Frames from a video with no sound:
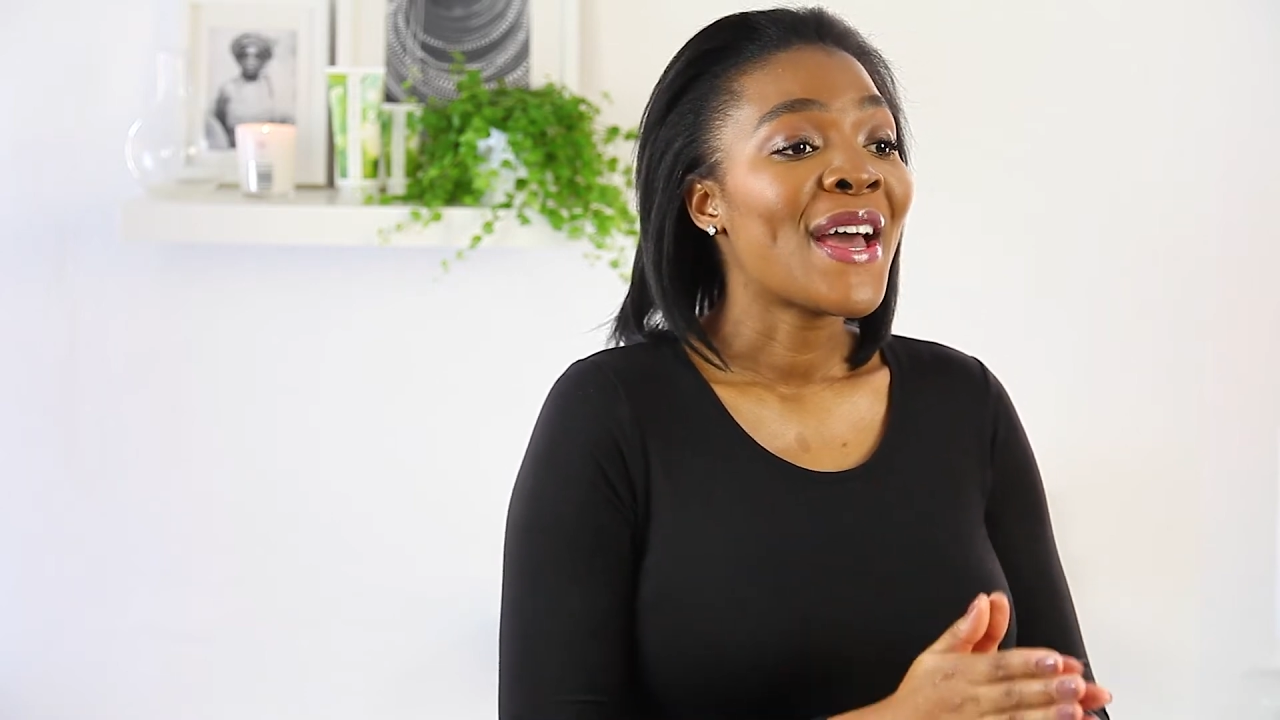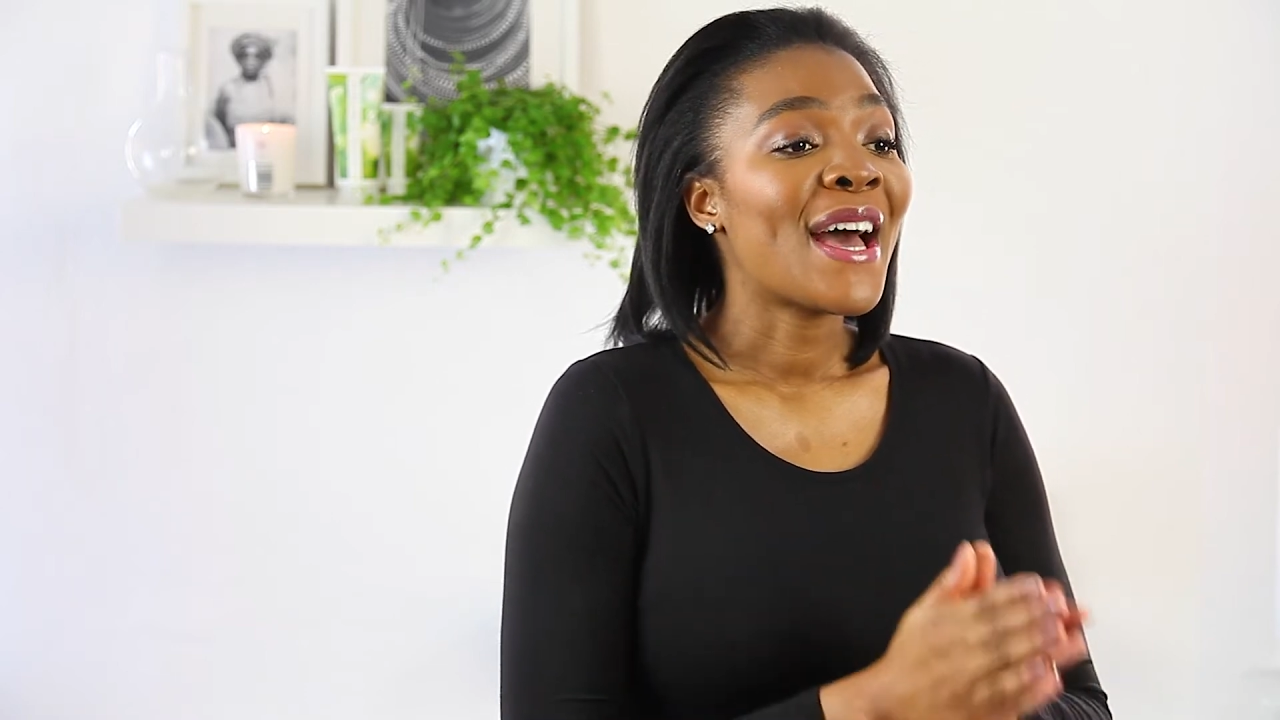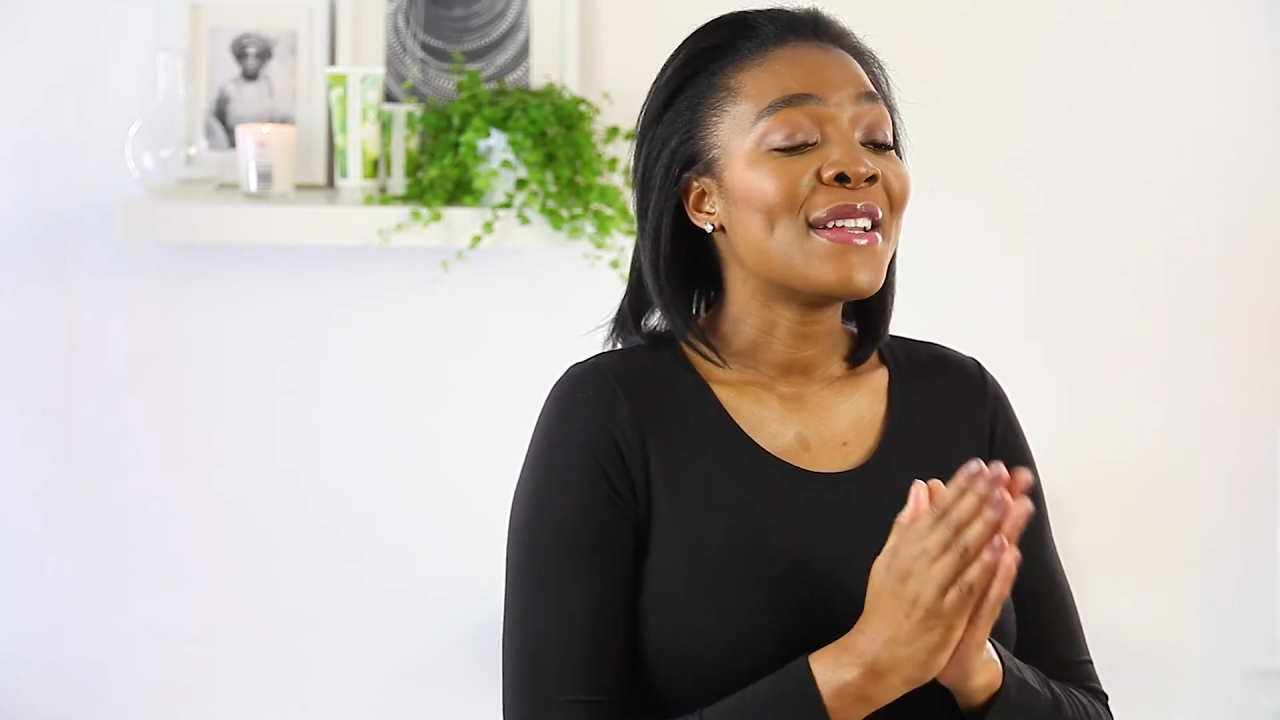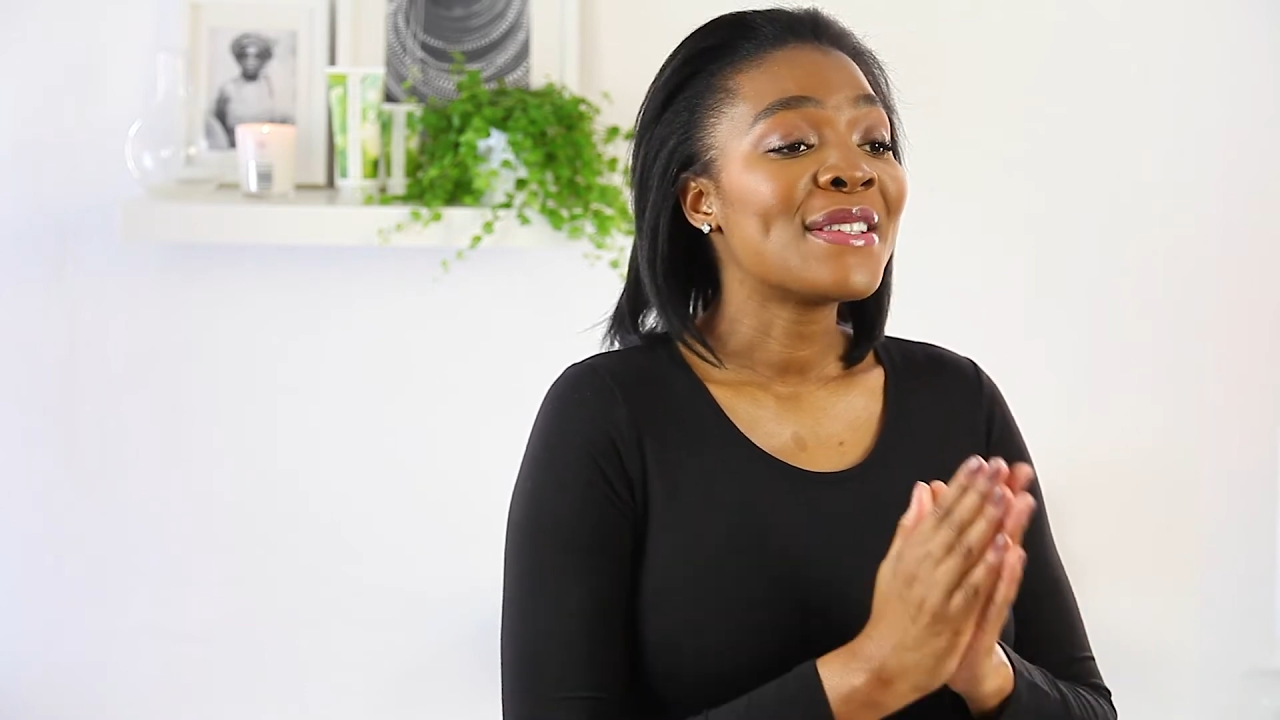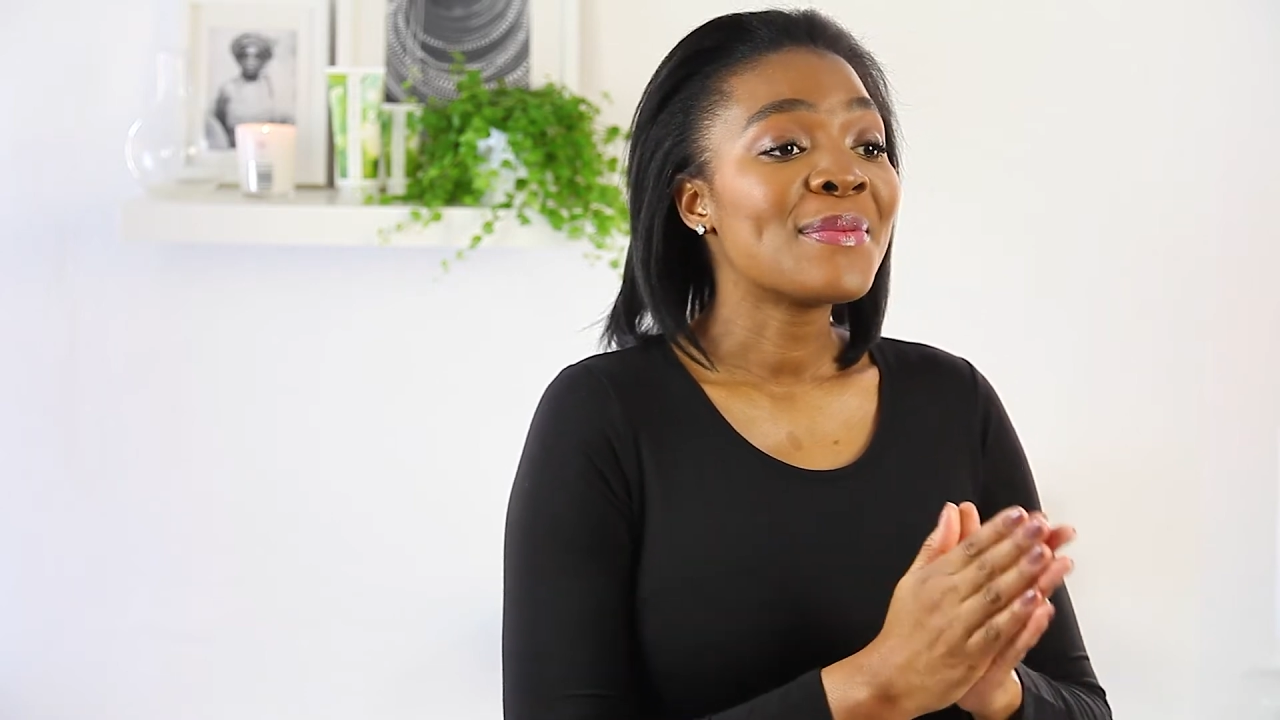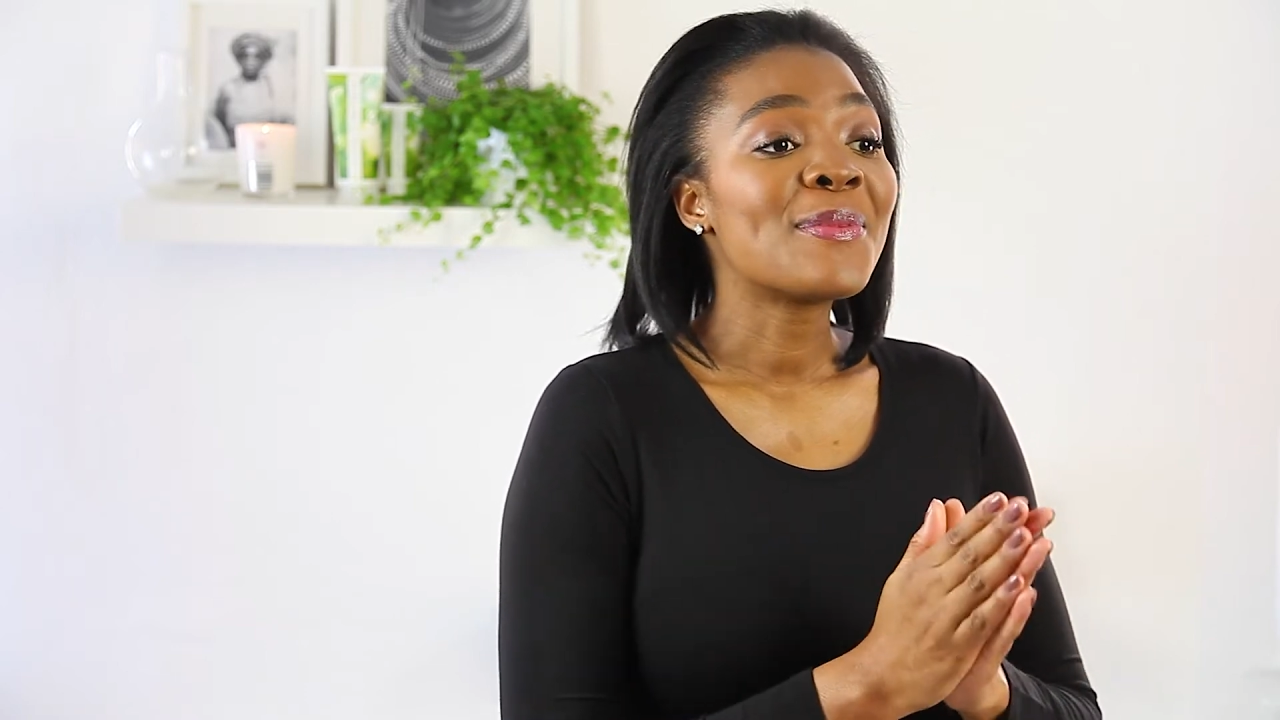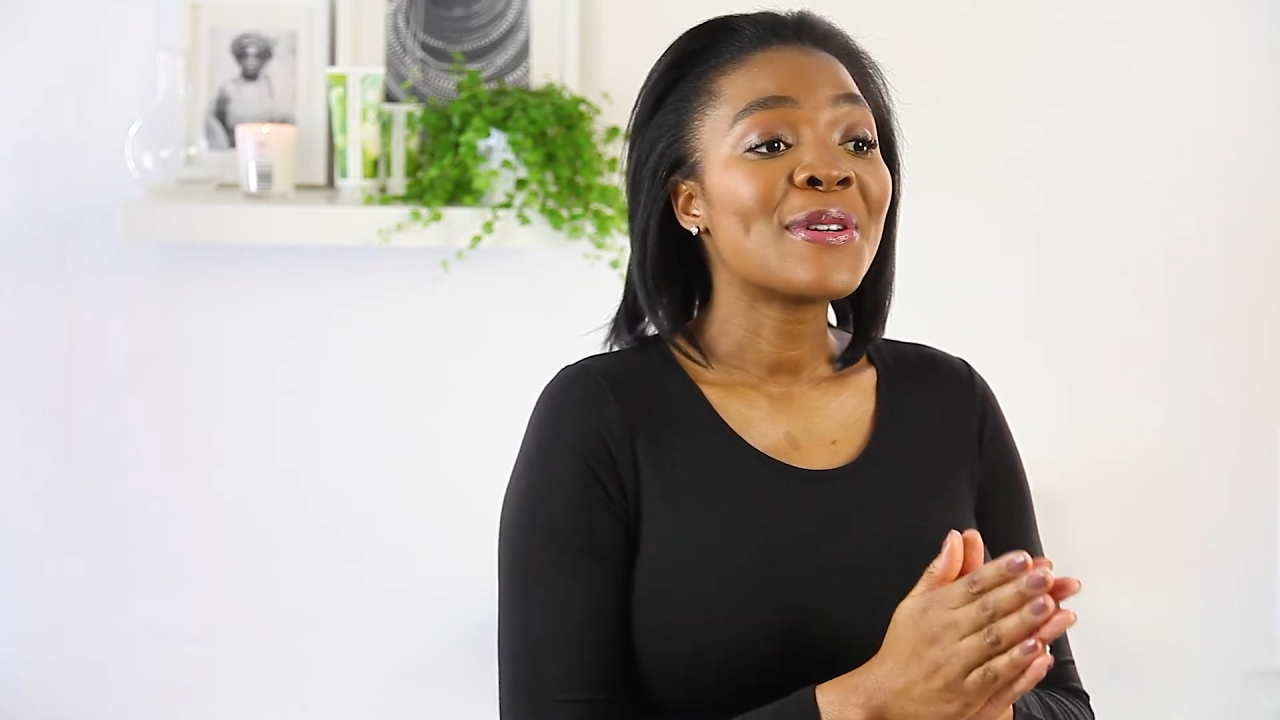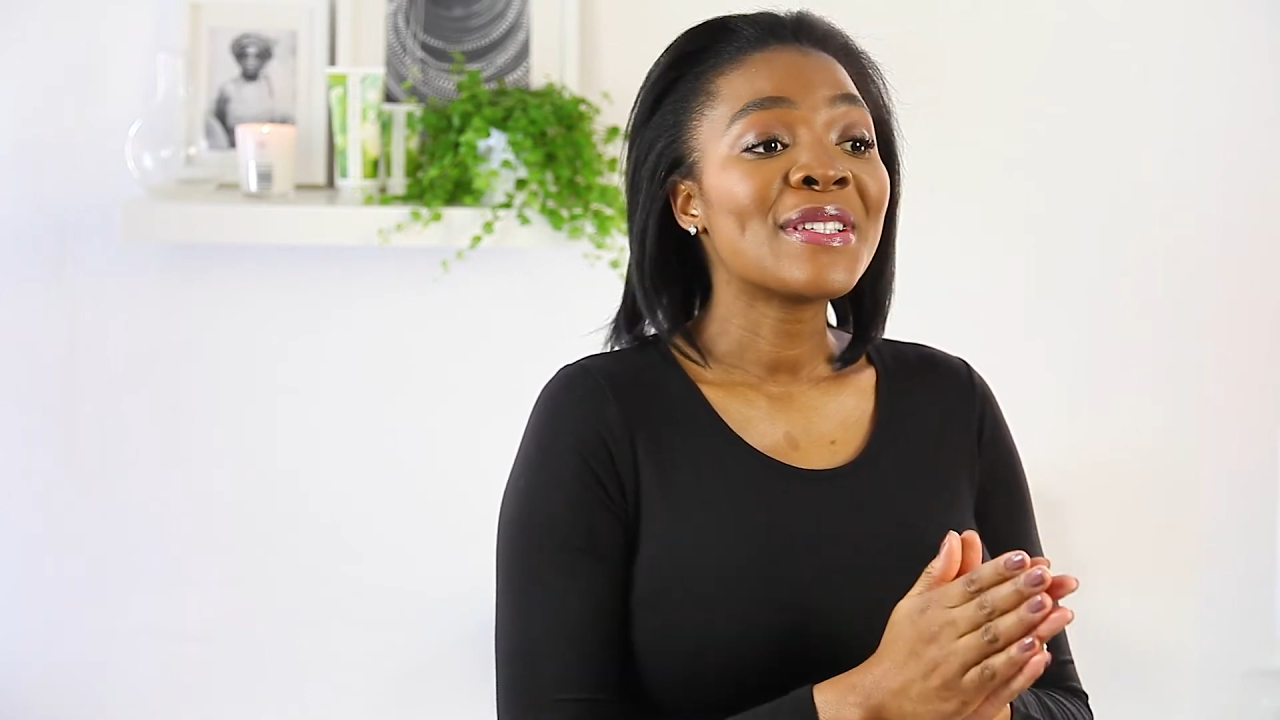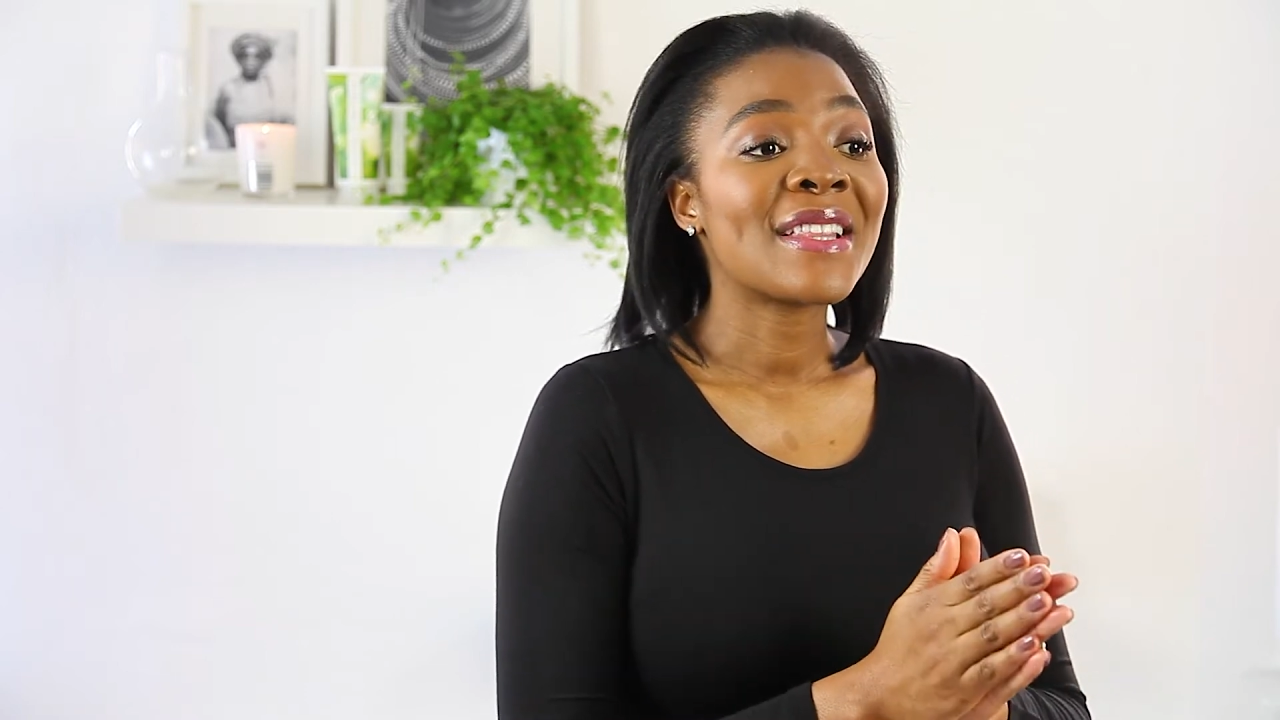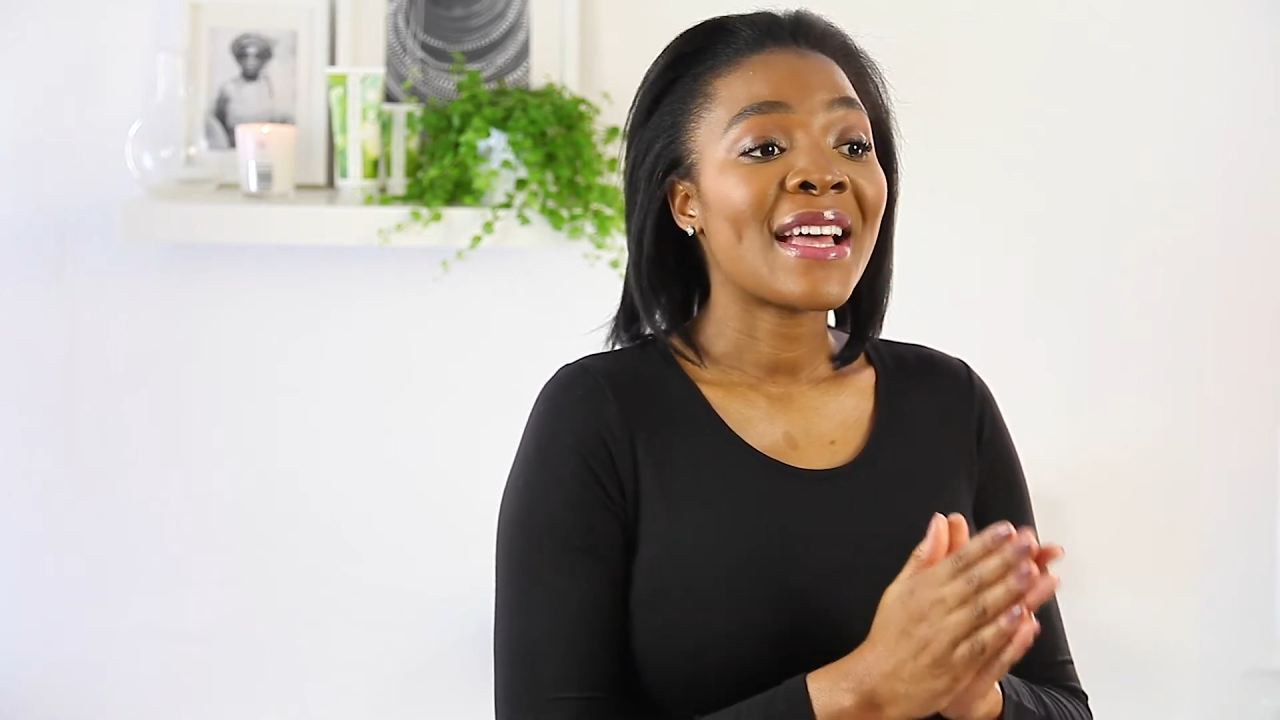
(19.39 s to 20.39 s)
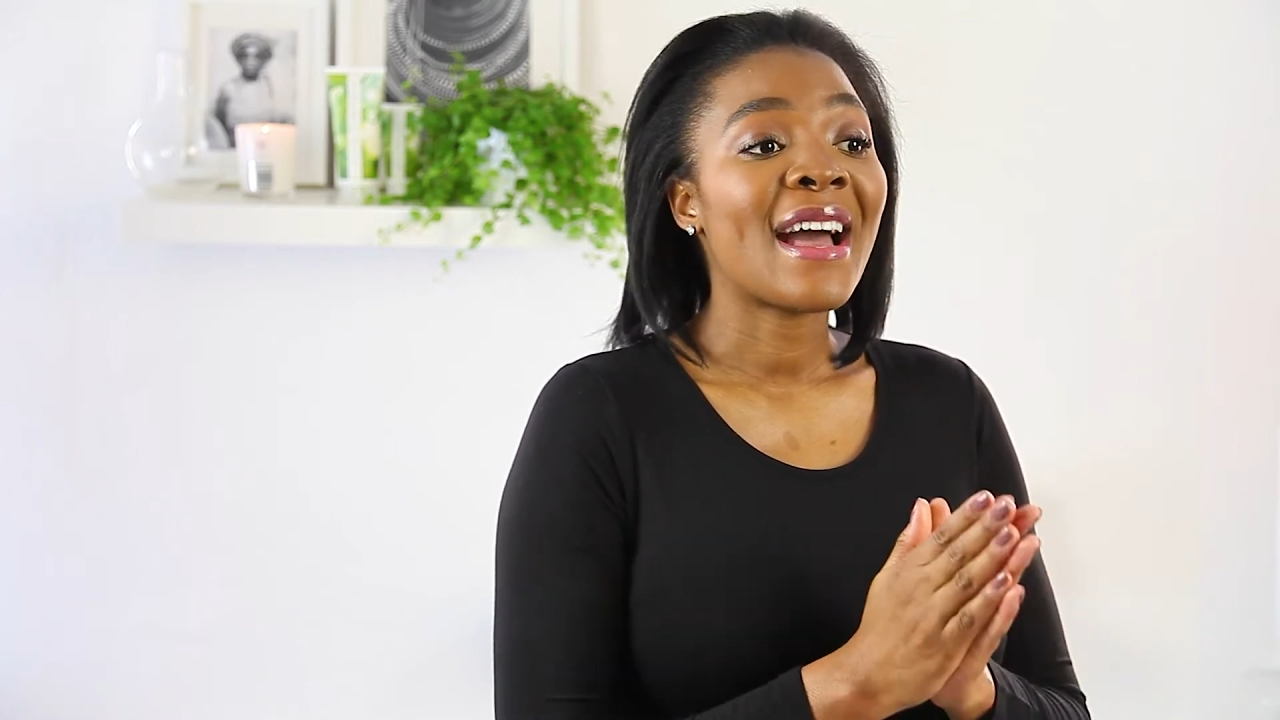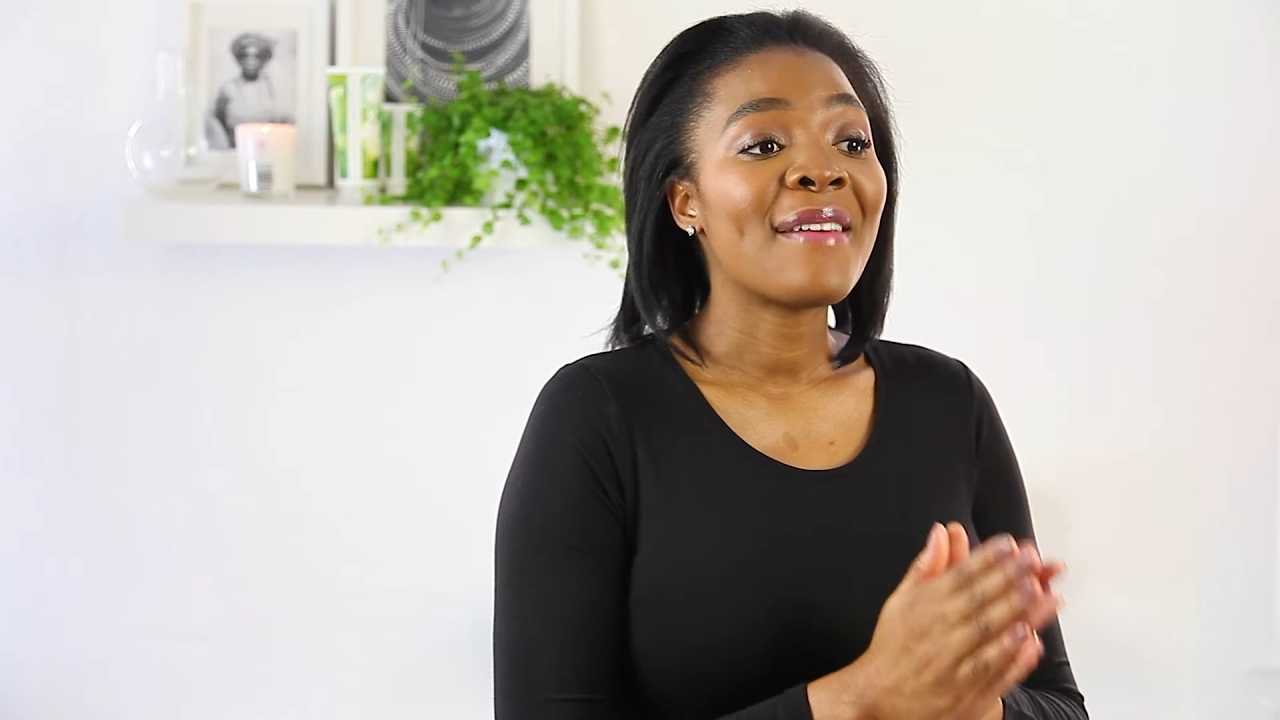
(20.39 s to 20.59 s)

And it's important that